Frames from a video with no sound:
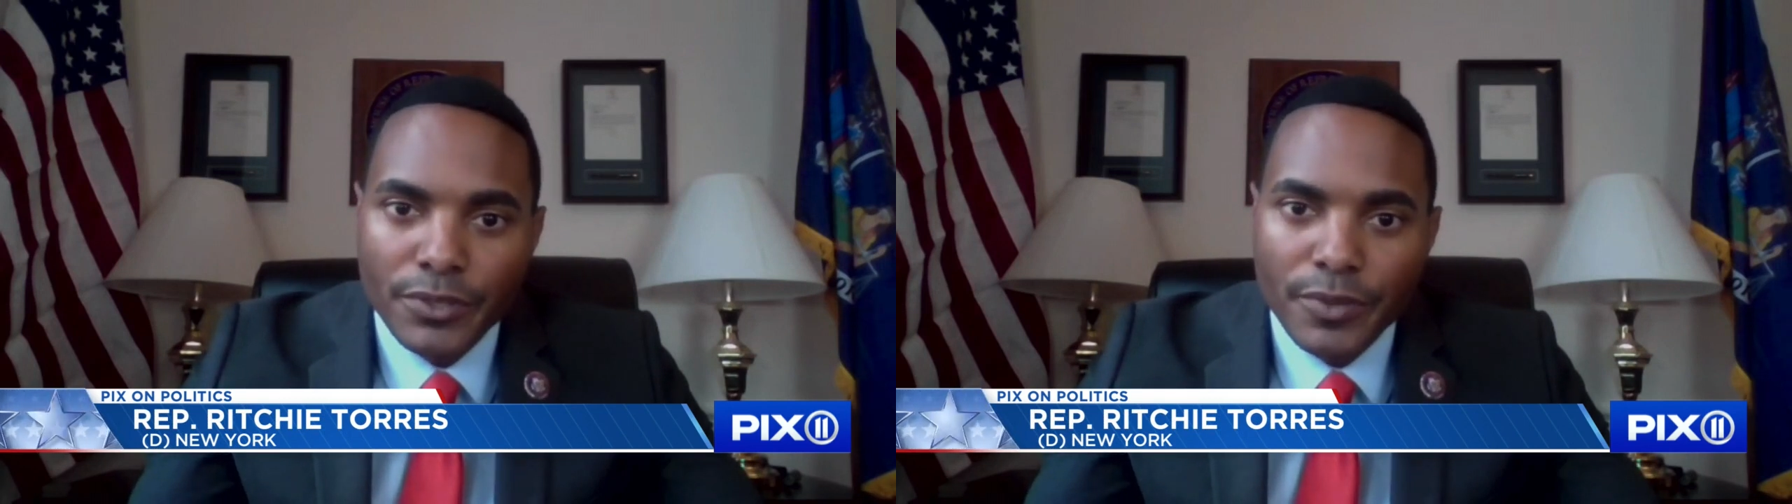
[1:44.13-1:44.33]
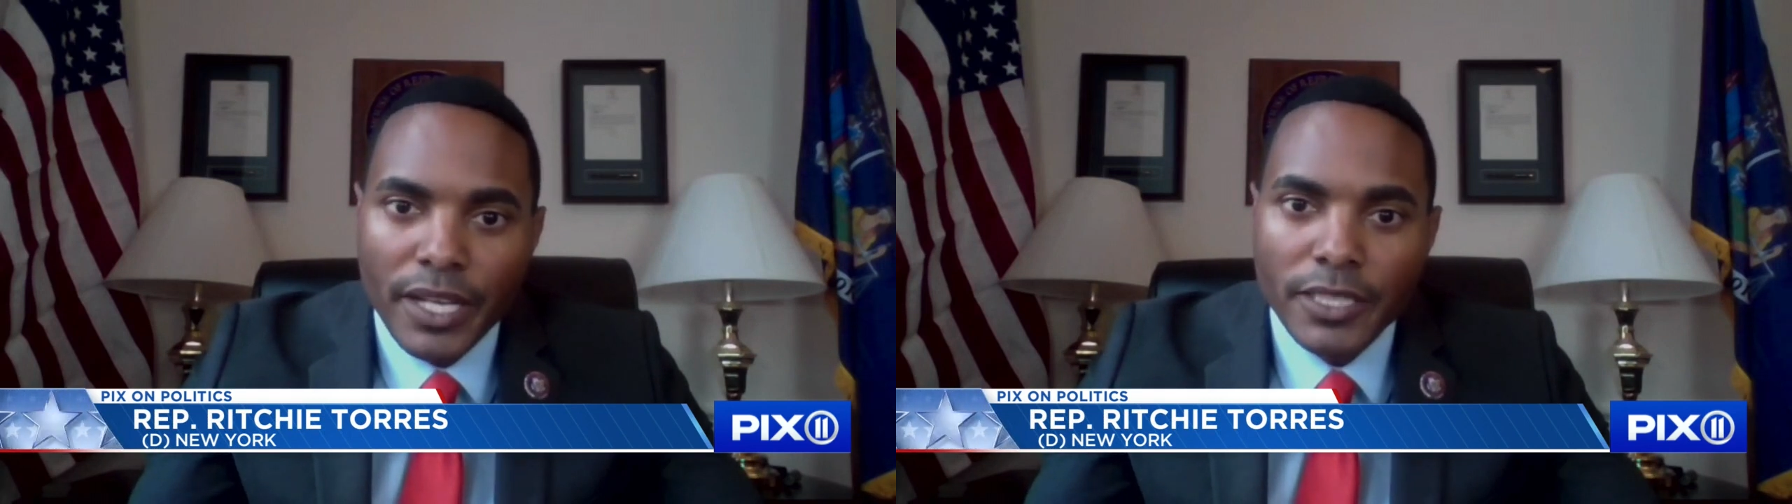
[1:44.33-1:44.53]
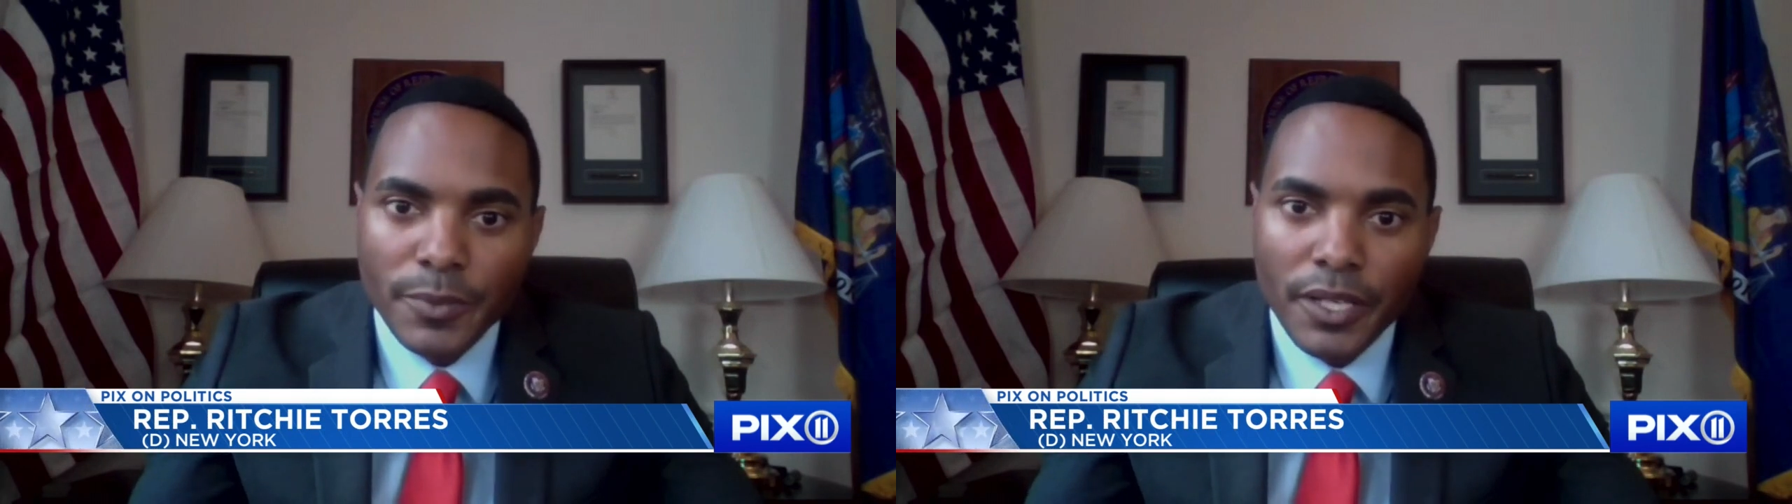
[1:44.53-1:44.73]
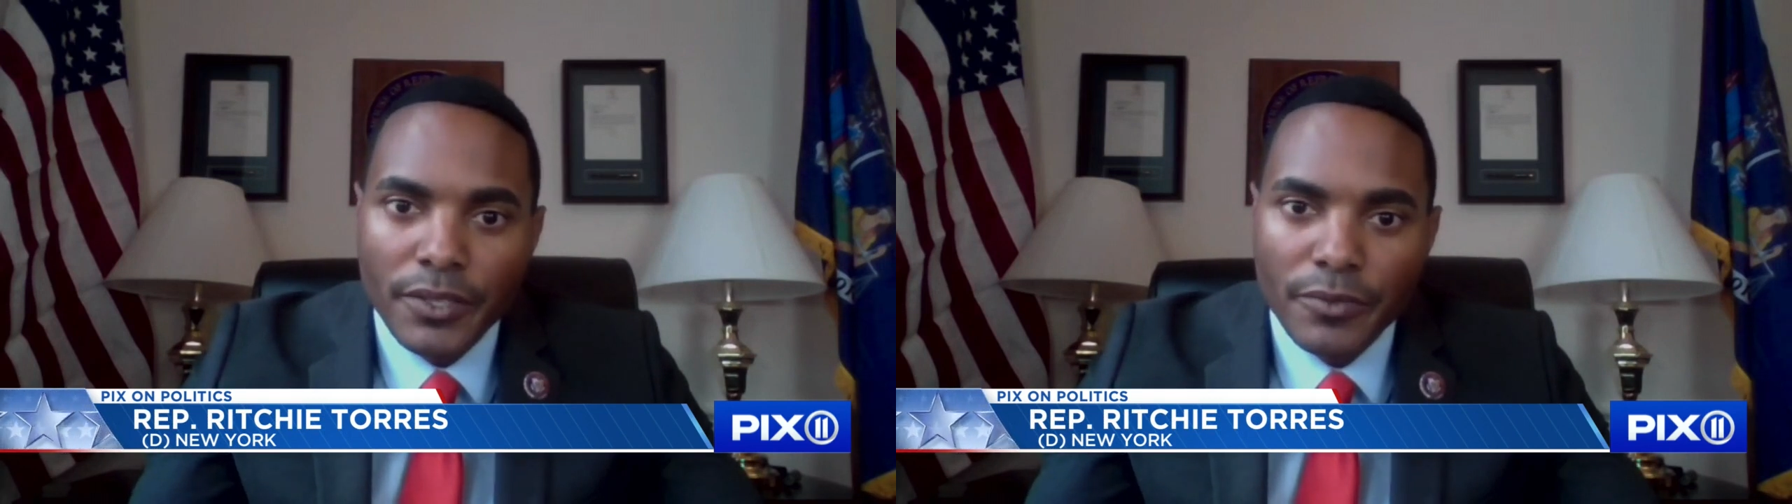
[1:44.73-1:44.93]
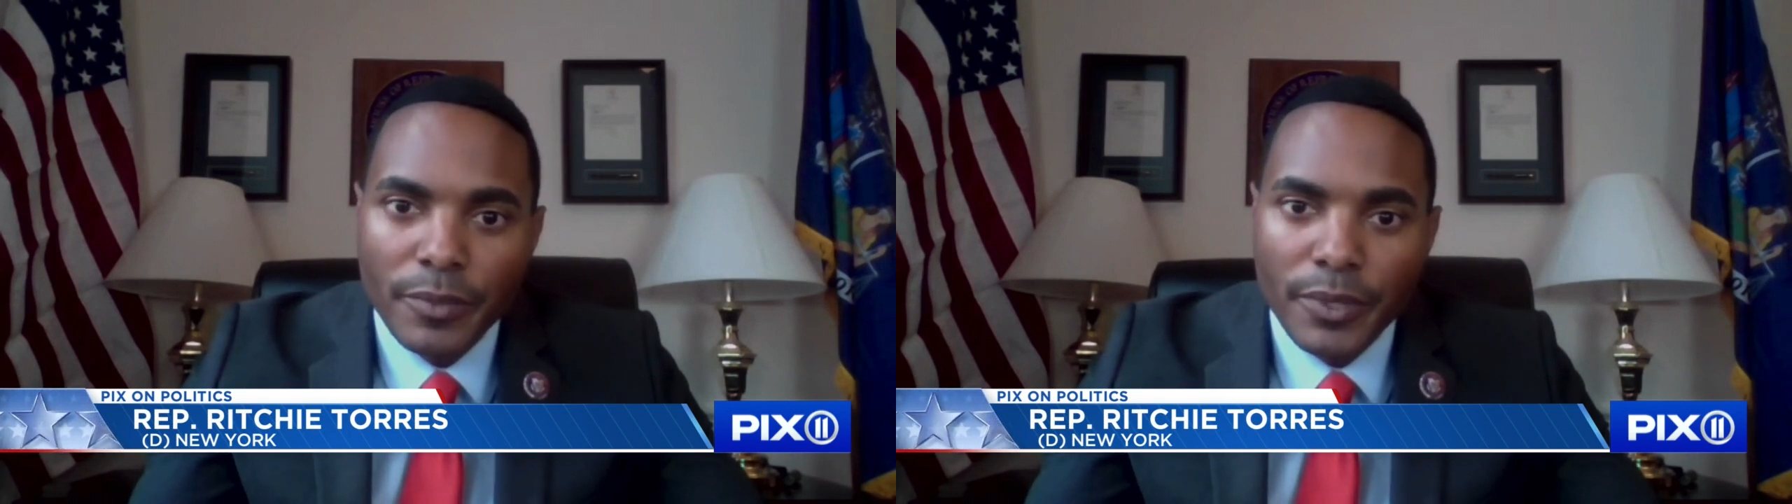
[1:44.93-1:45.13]
to
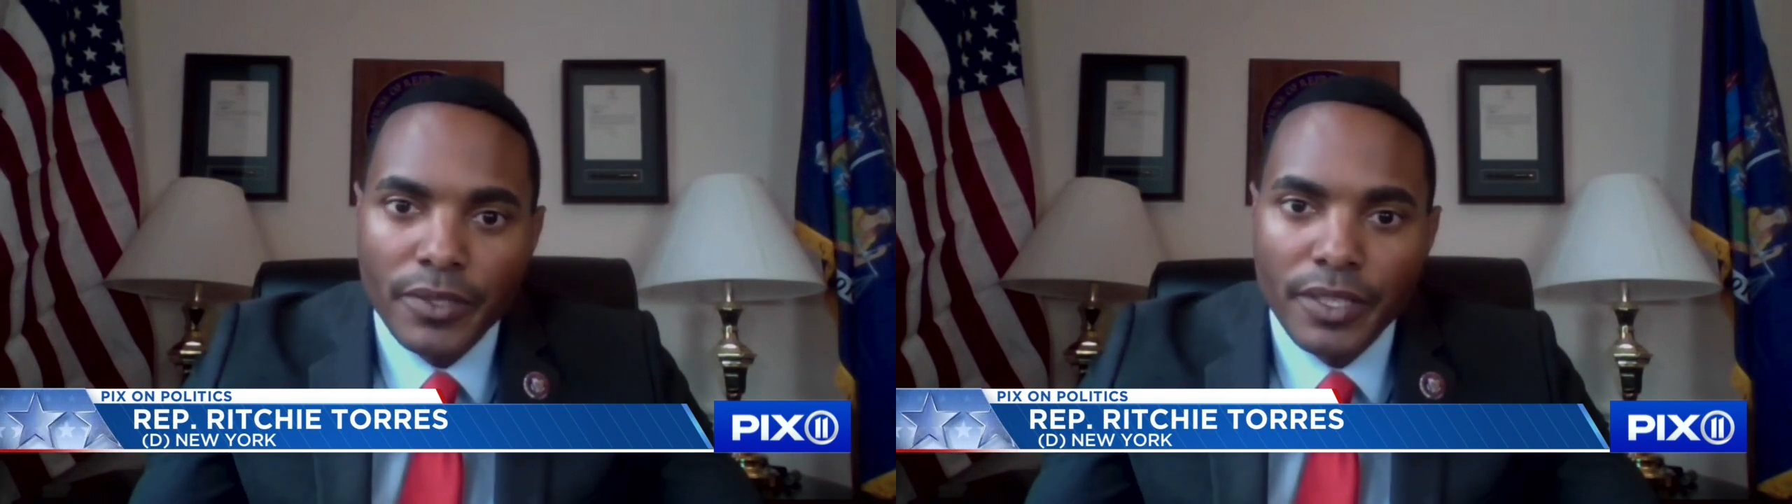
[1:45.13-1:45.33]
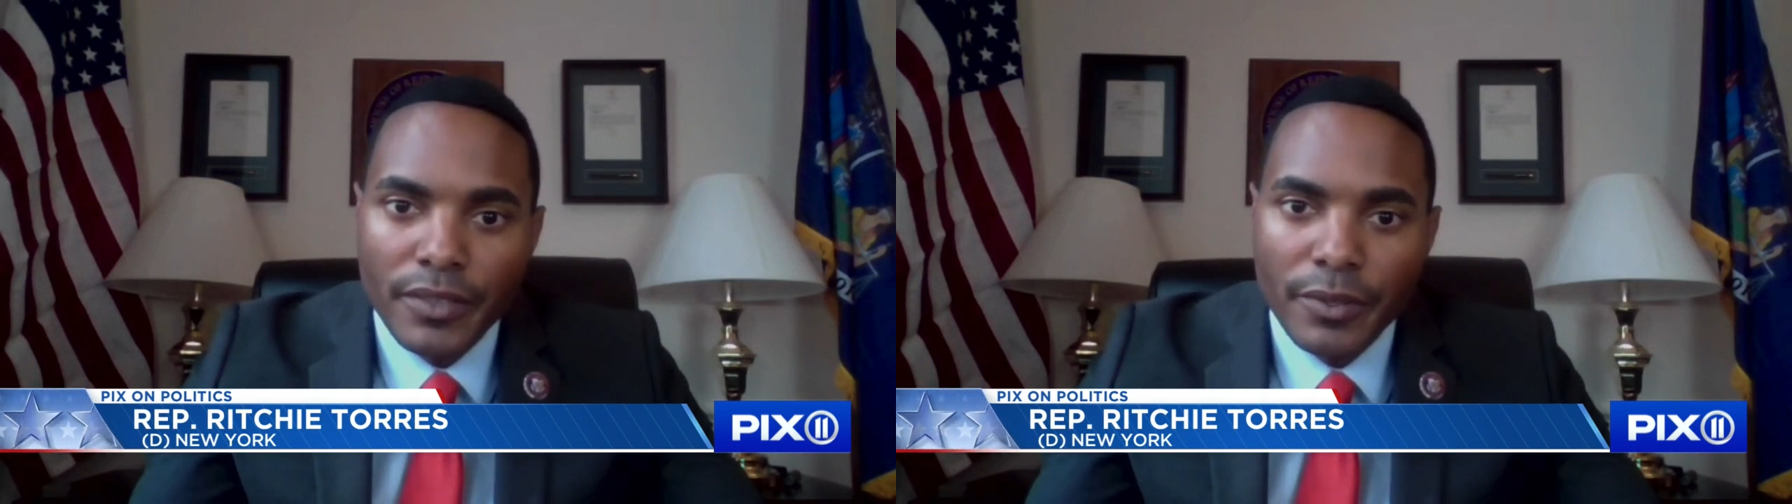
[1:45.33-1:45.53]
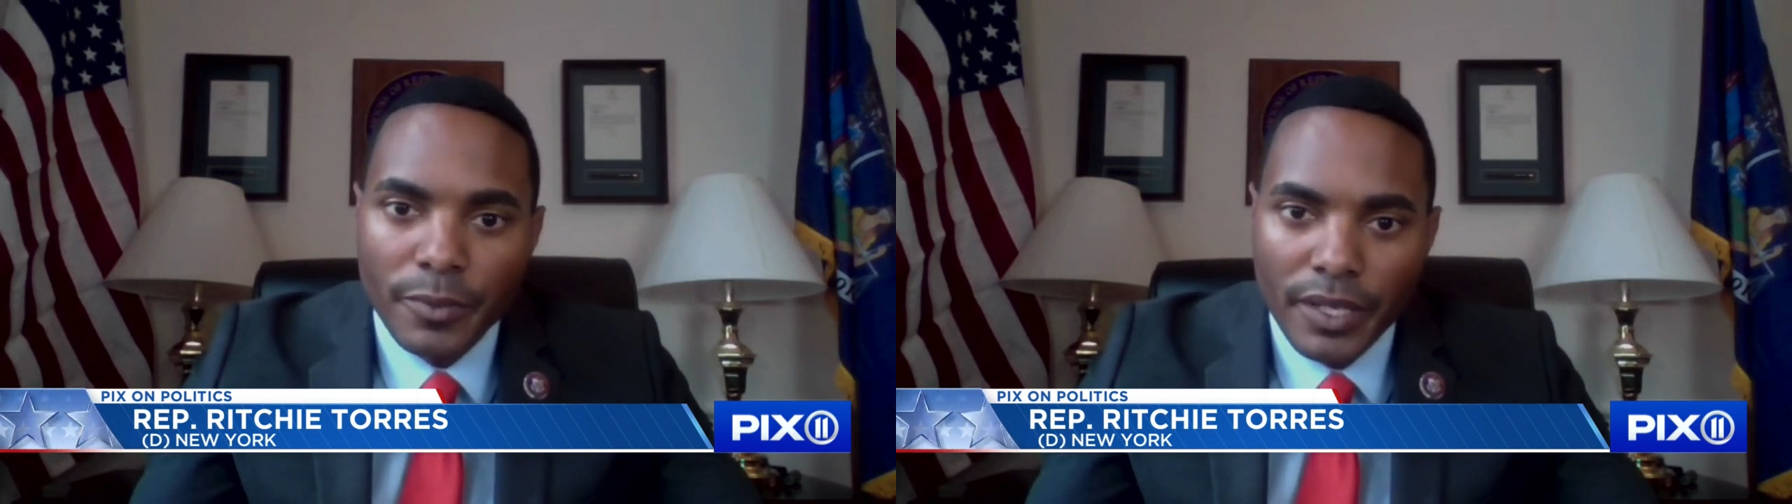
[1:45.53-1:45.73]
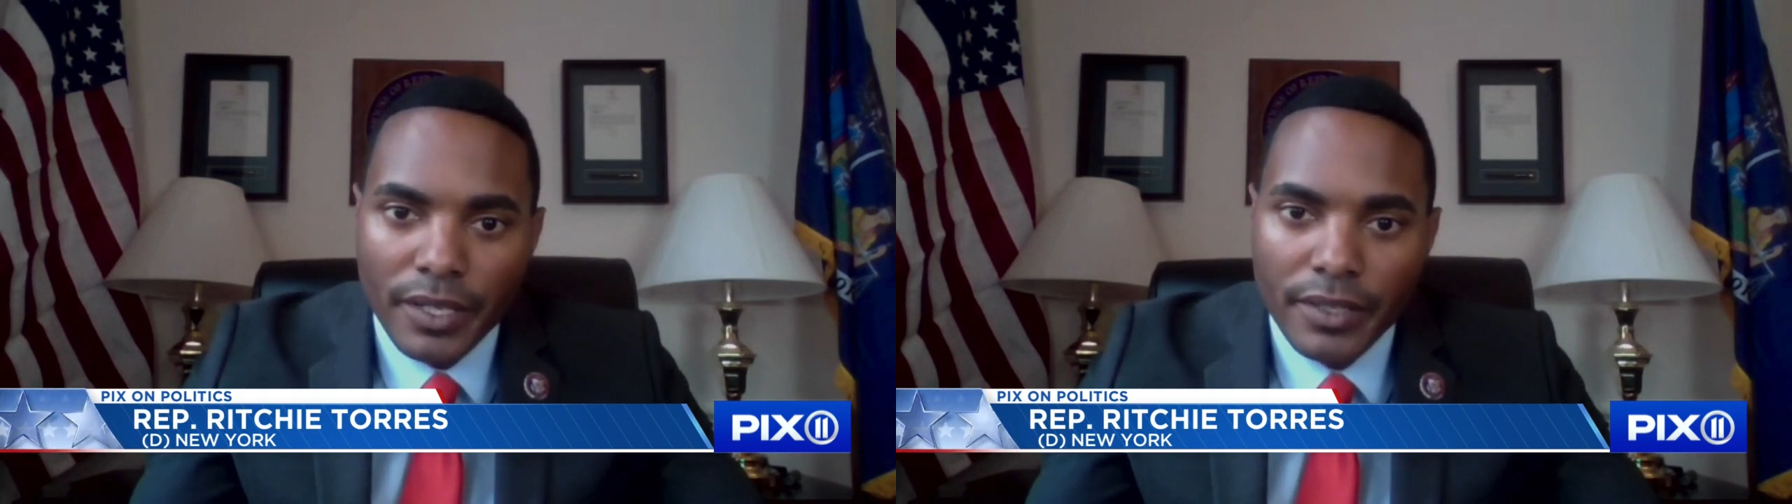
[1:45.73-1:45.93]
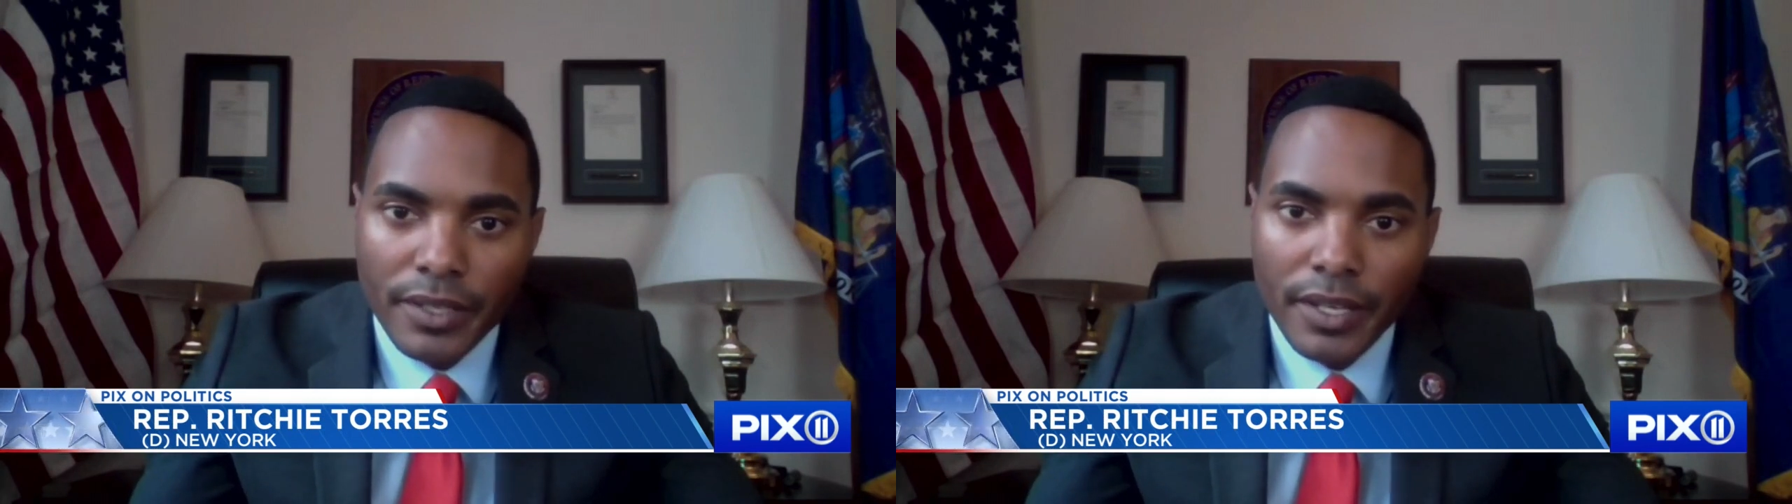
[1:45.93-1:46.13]
expedite the rebuilding of the grid.